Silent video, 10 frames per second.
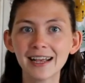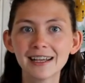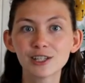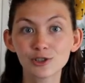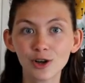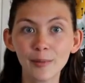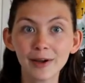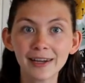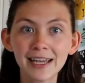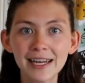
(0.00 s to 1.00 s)
strawberry
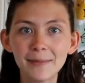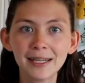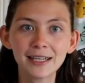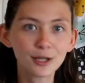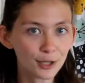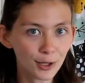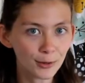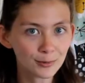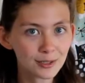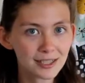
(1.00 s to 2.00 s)
anemone
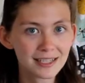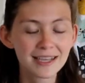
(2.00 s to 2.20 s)
clones.